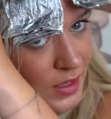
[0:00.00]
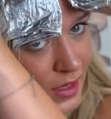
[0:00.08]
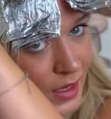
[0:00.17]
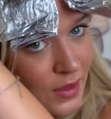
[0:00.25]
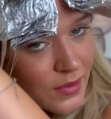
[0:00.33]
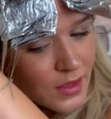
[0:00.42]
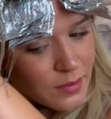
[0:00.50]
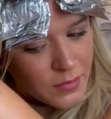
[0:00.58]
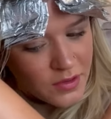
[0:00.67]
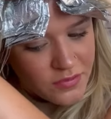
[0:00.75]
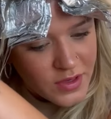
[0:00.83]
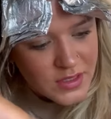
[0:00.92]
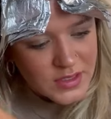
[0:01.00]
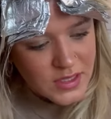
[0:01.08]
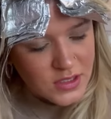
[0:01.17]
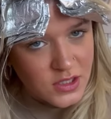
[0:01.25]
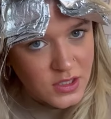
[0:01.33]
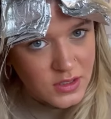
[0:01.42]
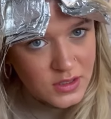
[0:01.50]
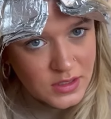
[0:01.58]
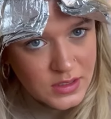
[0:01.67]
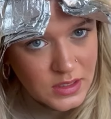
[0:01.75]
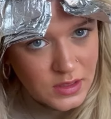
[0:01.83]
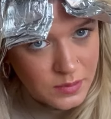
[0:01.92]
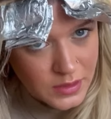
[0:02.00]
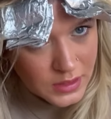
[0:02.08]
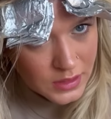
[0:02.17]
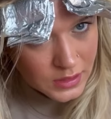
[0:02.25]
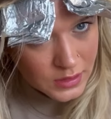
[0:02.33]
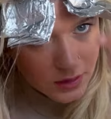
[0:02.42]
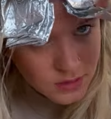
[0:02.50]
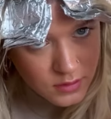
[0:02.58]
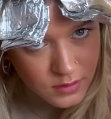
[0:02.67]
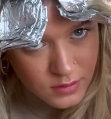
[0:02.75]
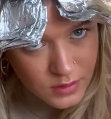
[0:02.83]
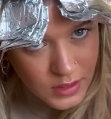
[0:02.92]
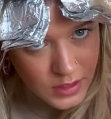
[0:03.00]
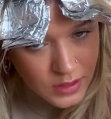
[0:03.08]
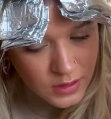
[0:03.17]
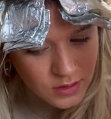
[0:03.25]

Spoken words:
And then my first section is going to be here.